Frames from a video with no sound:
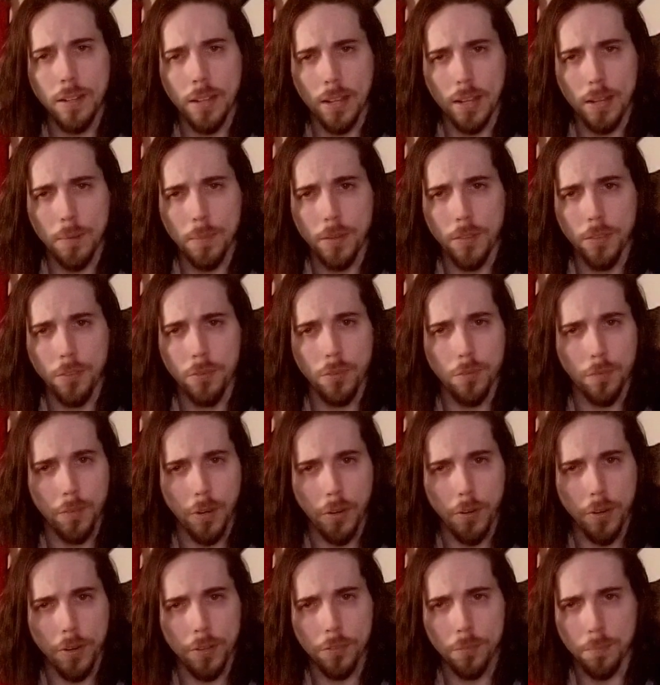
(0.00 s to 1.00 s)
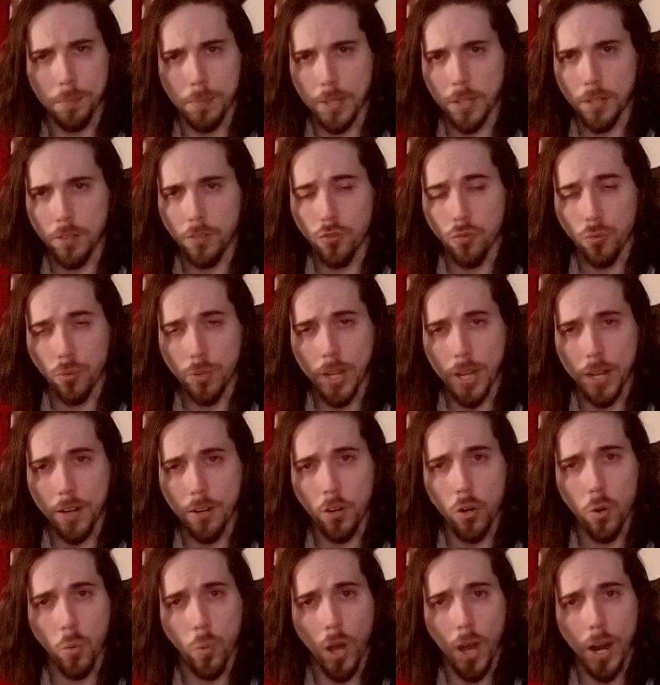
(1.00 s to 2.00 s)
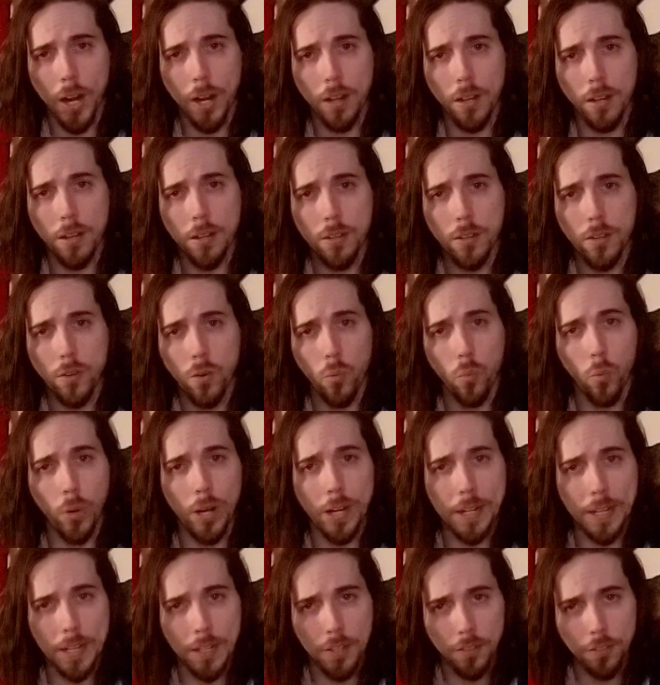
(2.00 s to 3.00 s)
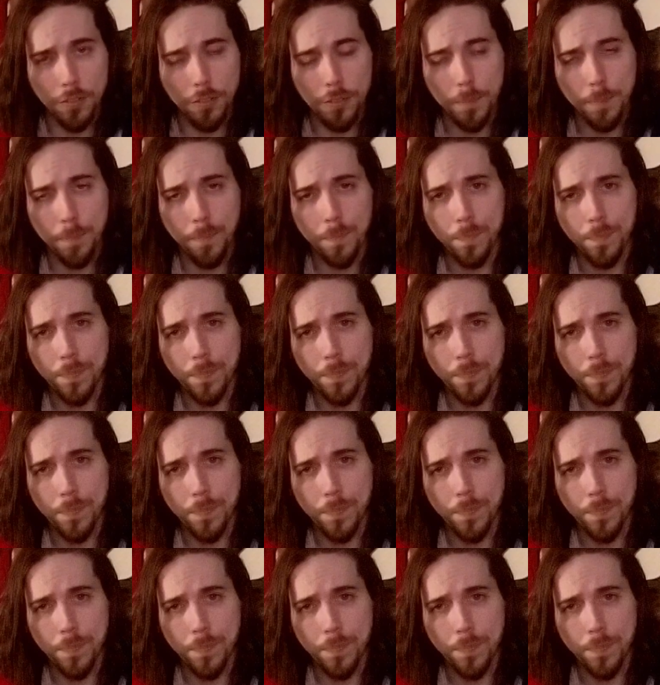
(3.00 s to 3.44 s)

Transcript: game and through various means, you can acquire Radiance.